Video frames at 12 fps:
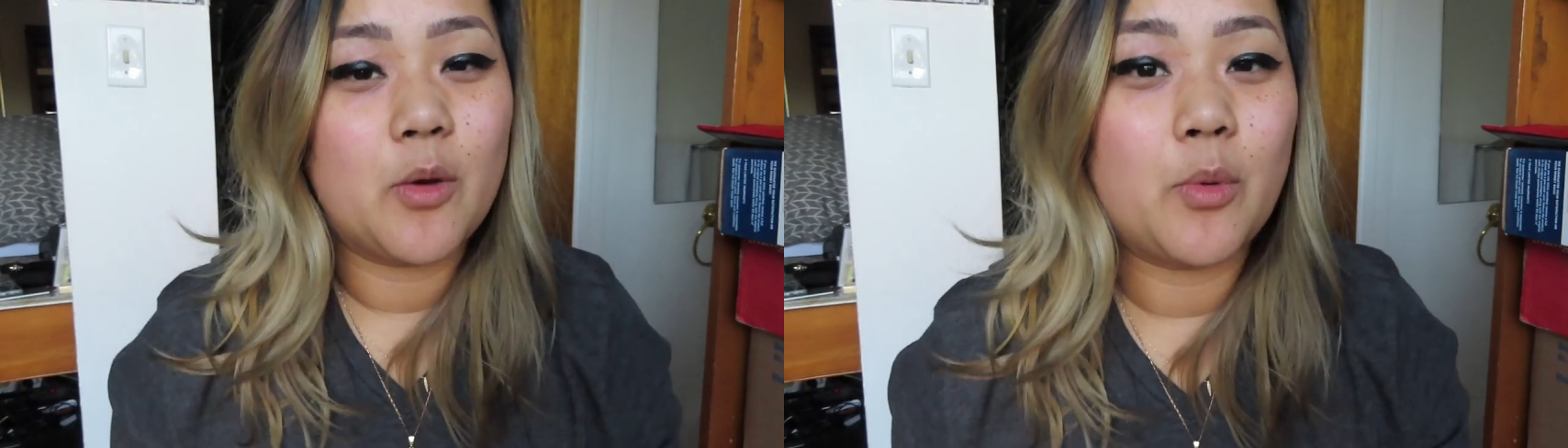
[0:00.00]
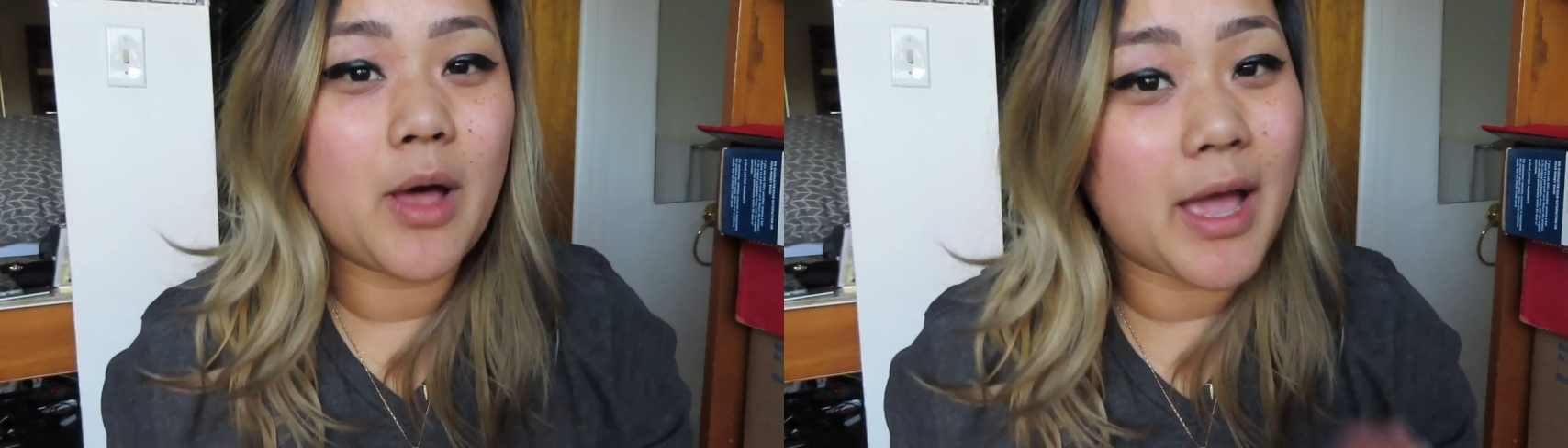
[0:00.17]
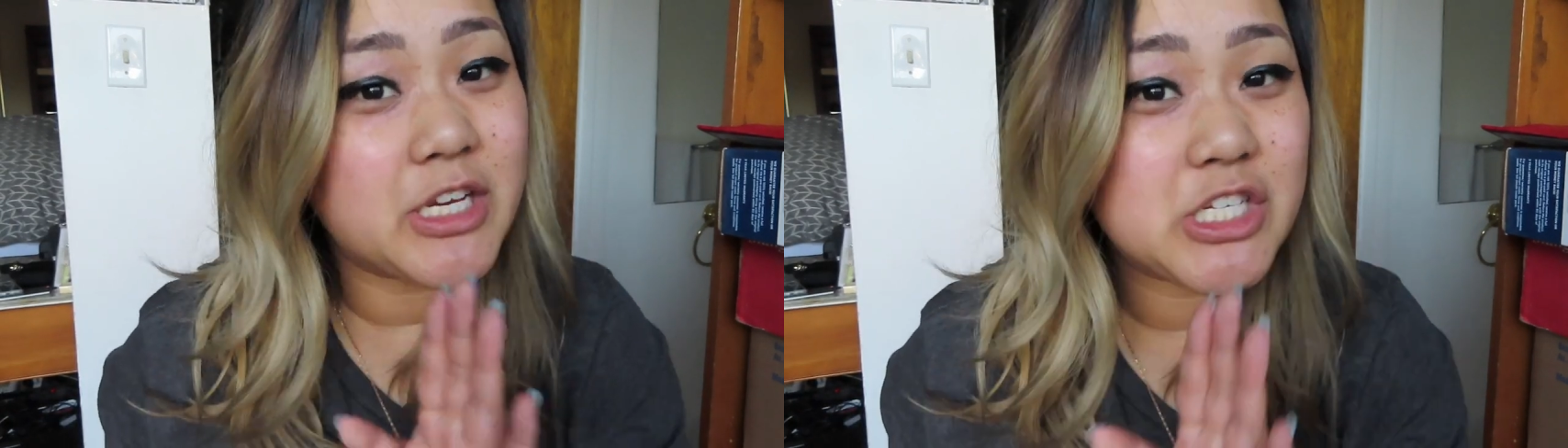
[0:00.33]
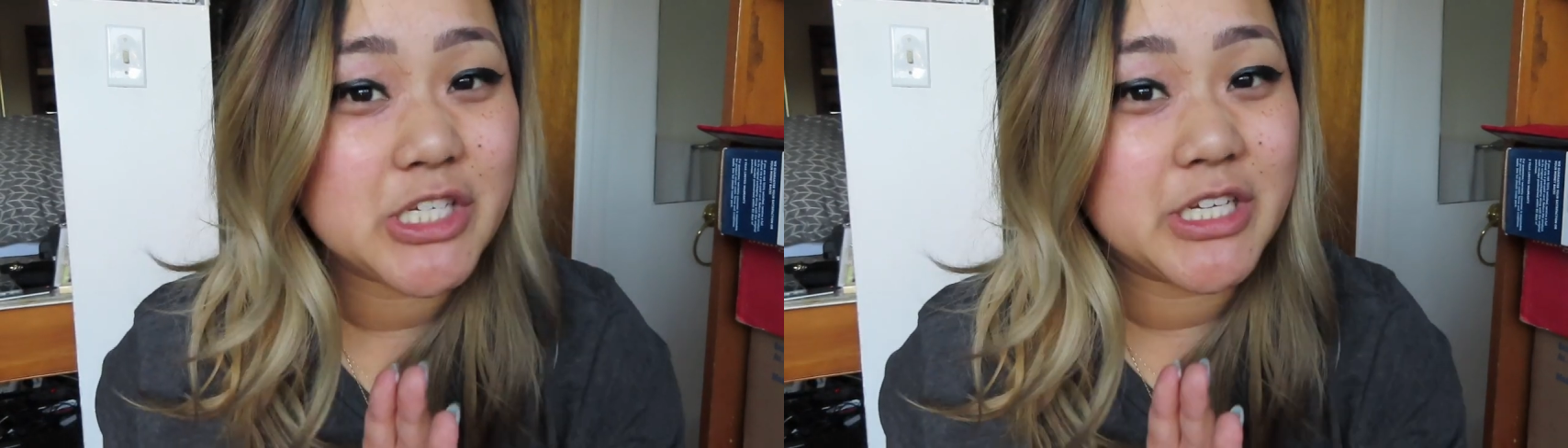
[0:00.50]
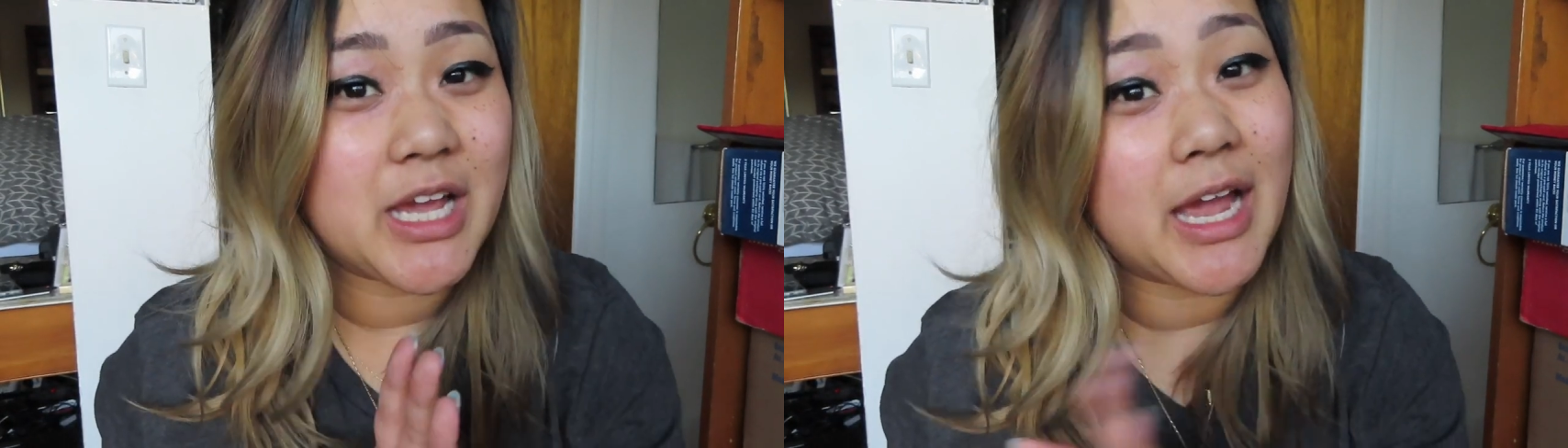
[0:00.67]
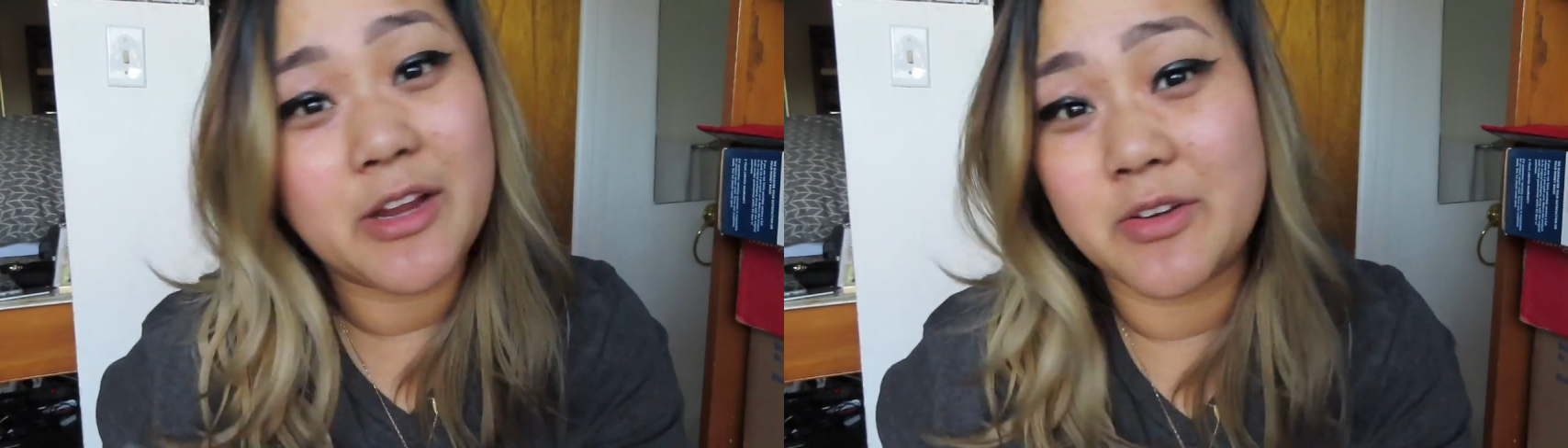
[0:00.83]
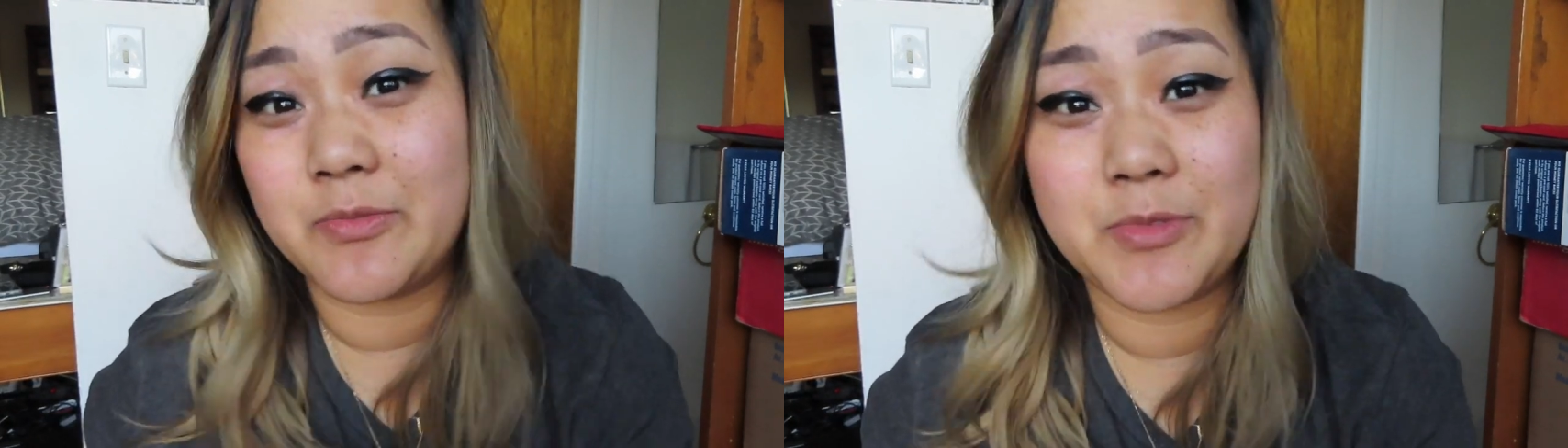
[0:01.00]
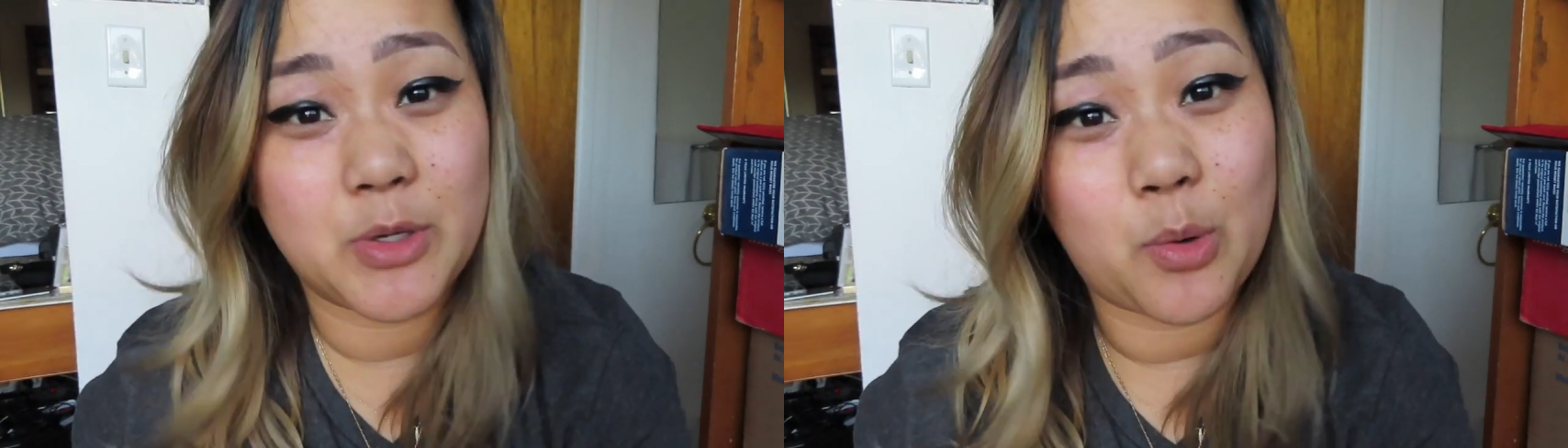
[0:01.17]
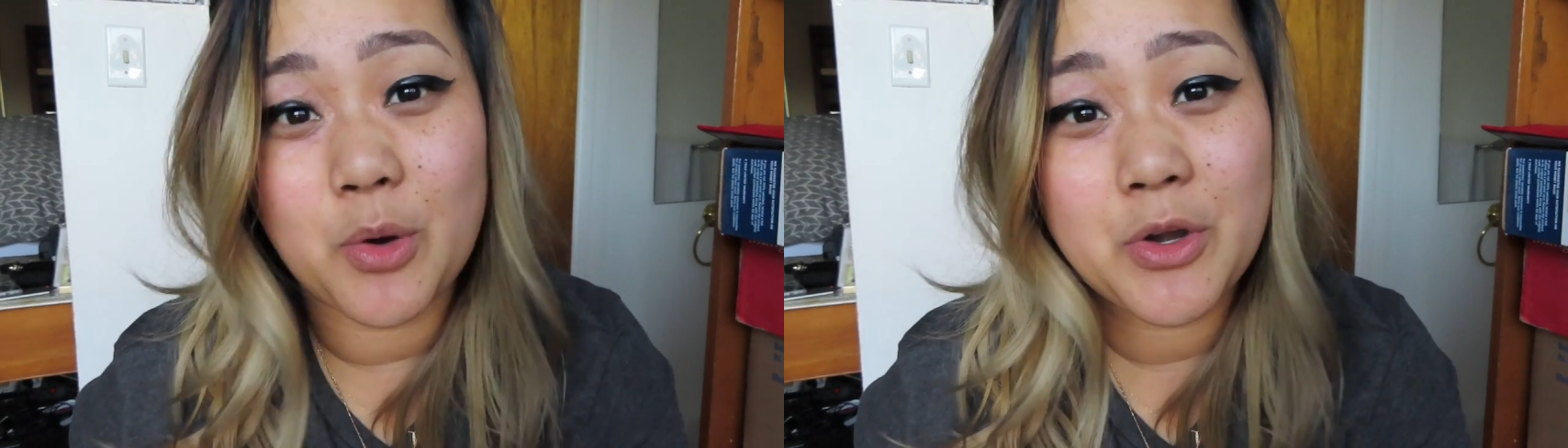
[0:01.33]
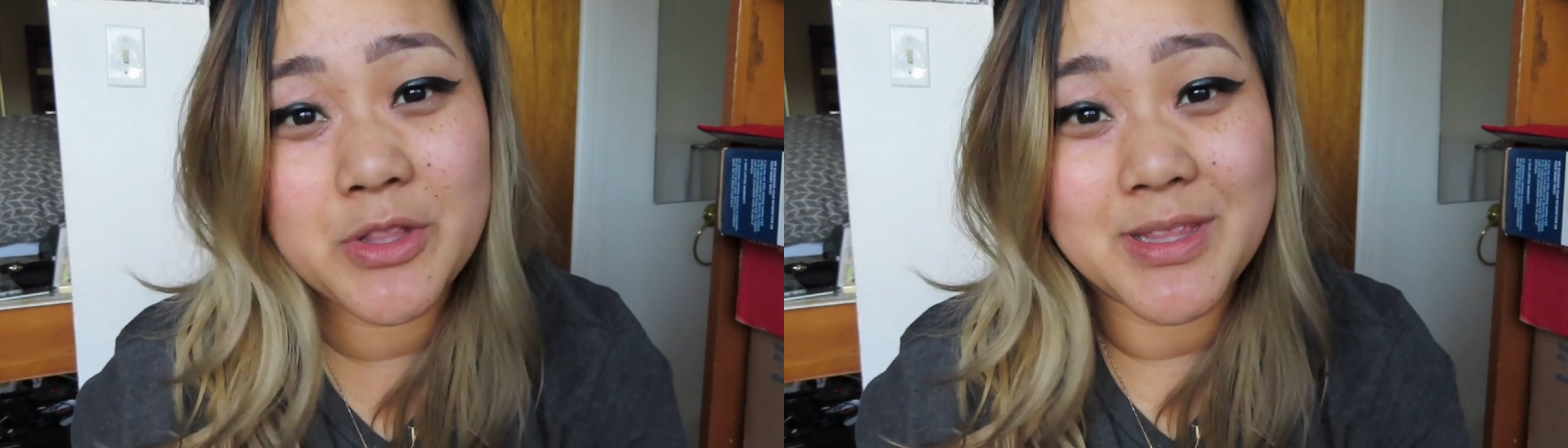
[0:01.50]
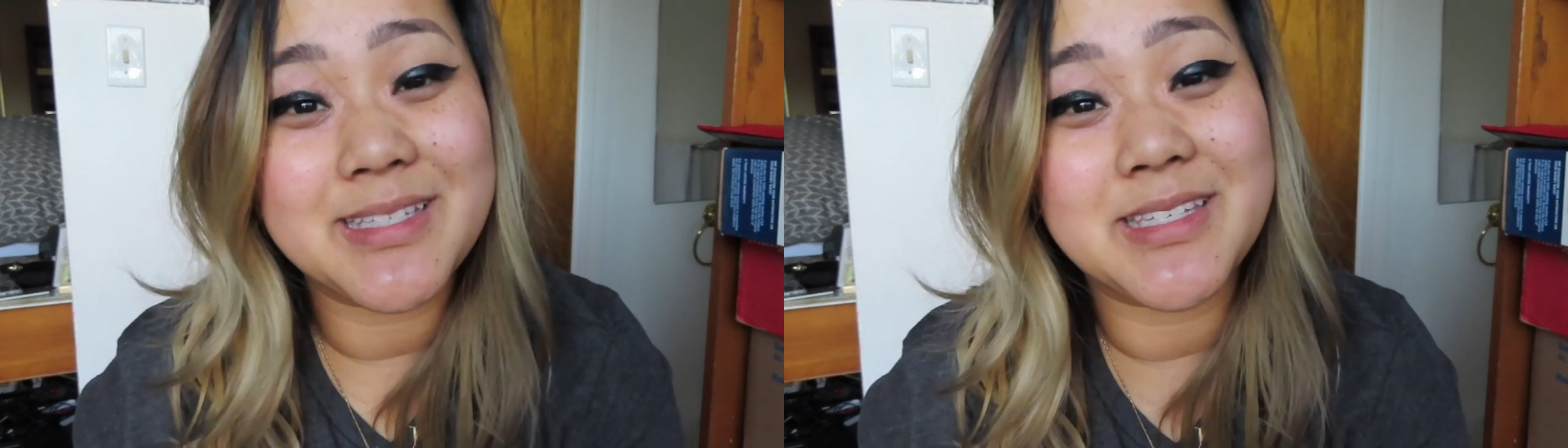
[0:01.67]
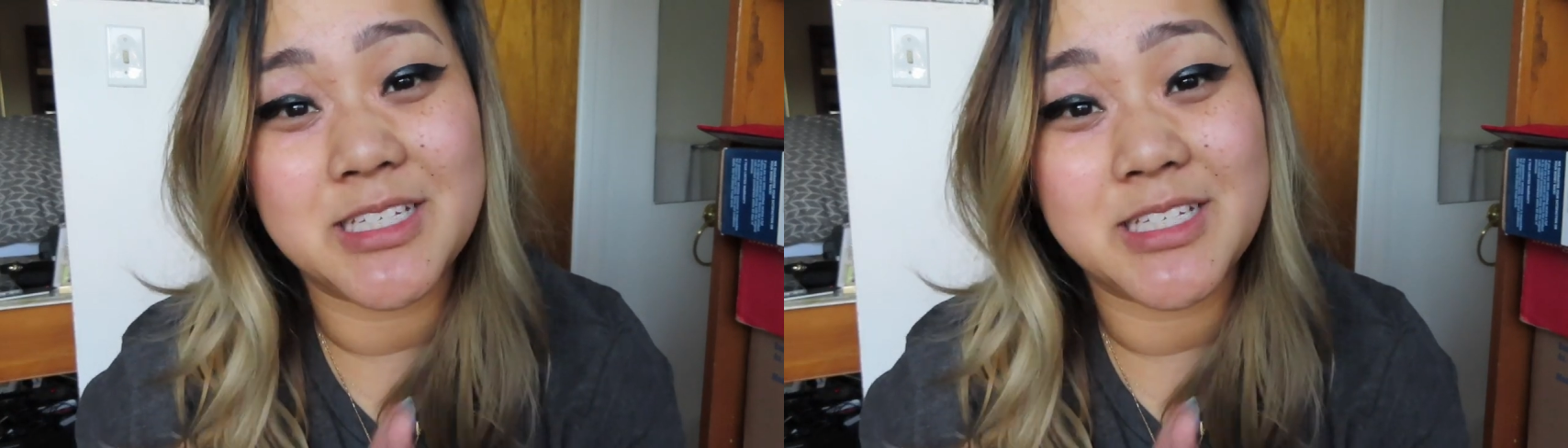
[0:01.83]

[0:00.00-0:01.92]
well actually I recorded this